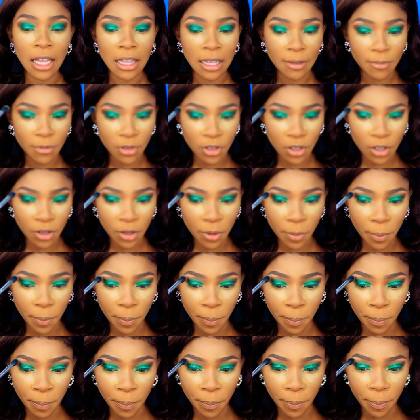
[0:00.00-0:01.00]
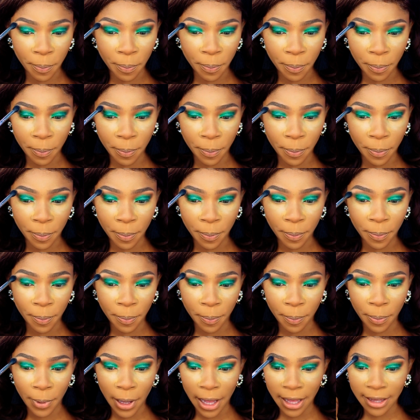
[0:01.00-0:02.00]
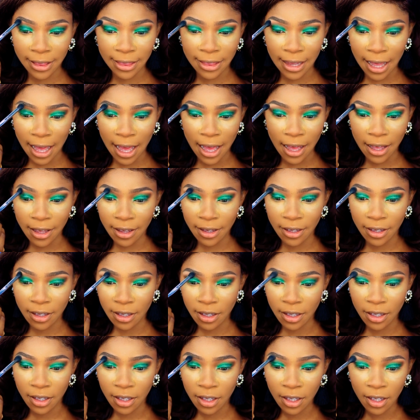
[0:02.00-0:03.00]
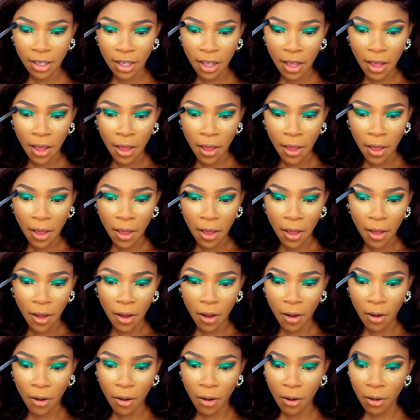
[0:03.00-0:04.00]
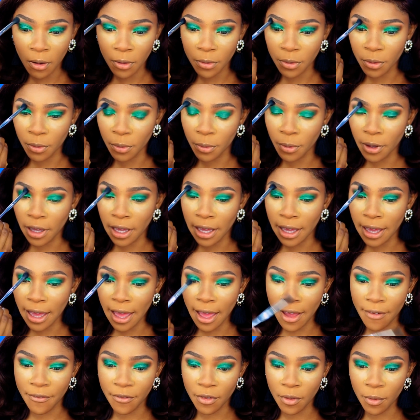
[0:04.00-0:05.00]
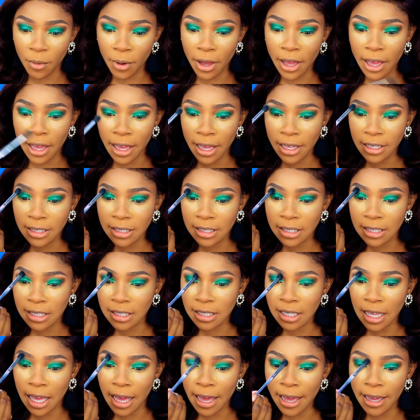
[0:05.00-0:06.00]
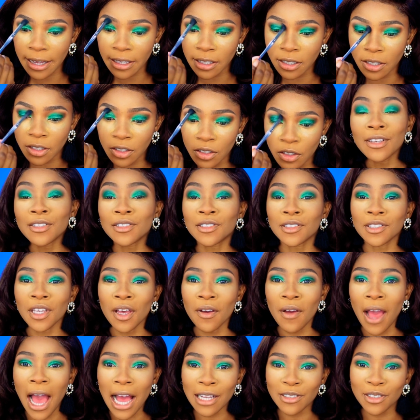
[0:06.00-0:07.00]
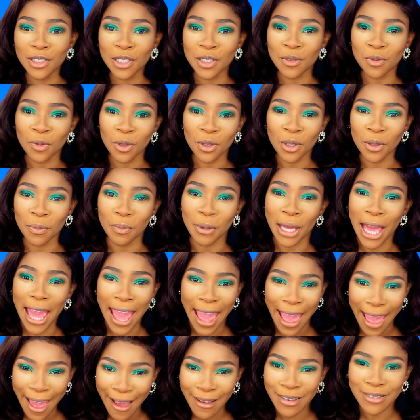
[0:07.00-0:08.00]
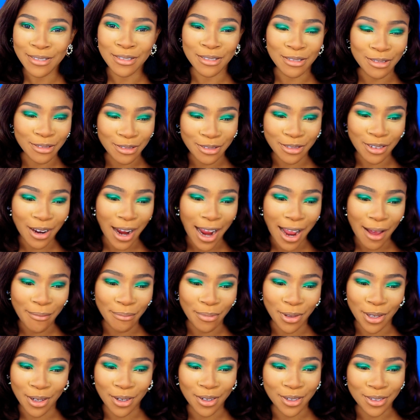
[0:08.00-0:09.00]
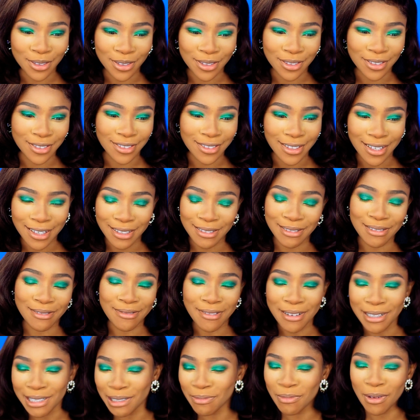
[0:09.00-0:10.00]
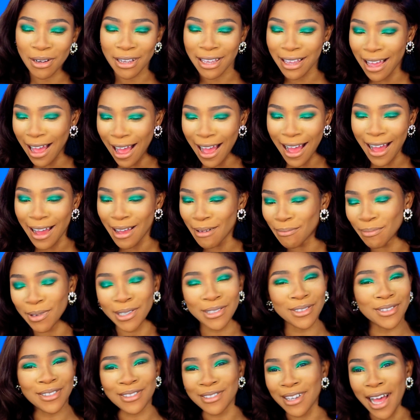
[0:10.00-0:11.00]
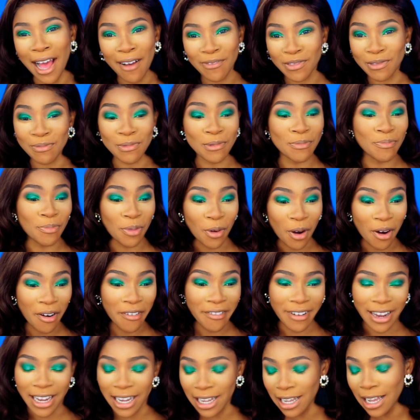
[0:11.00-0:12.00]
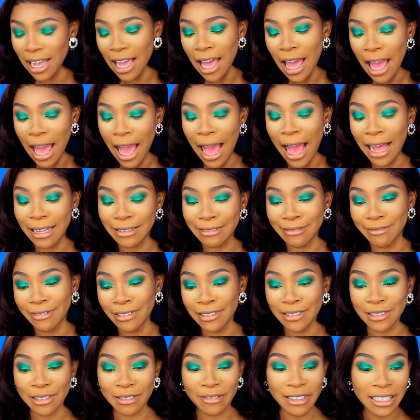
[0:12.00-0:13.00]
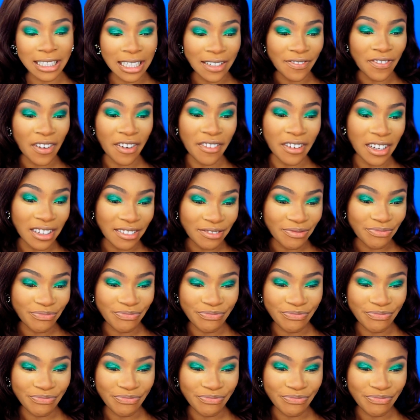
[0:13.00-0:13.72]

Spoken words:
I'm just going to blend that all the way everywhere inside. So I just want to be extra because it's green smoky eye, but it doesn't have to be boring, and green is already very.